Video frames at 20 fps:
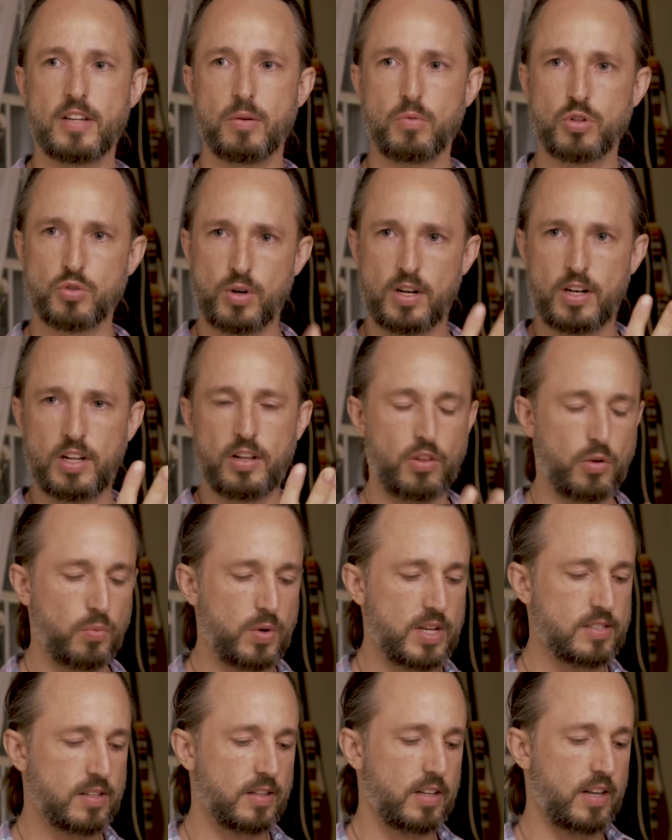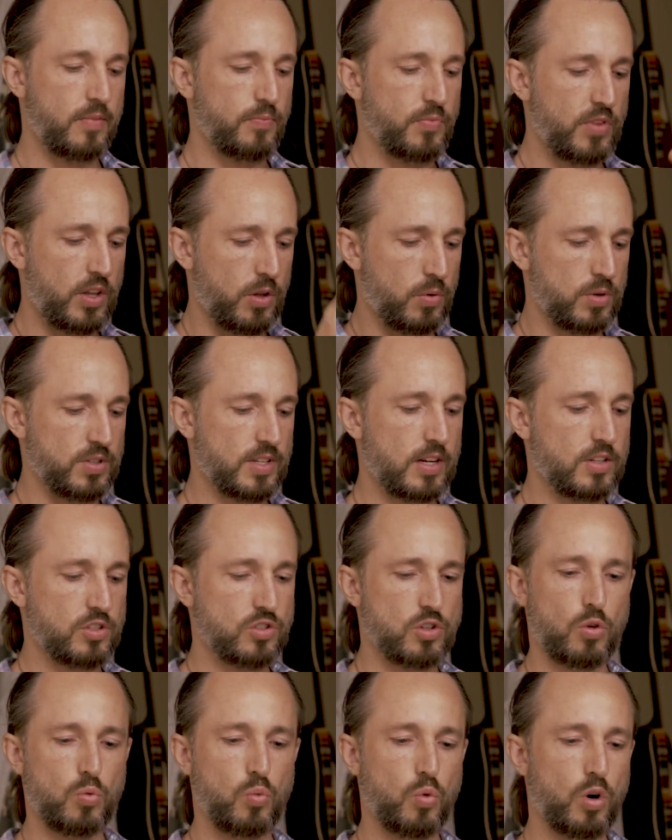It was written at, the reason that the Rosetta
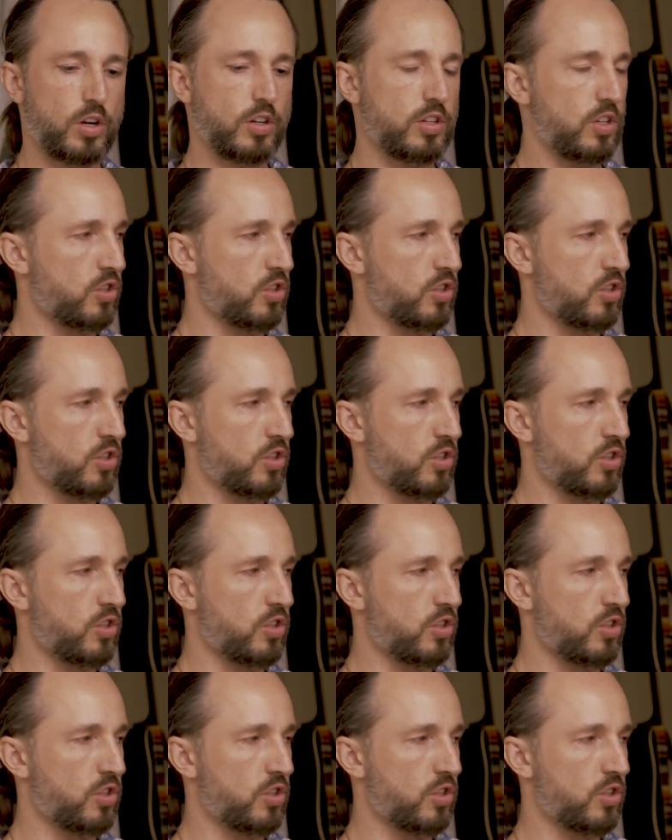Stone worked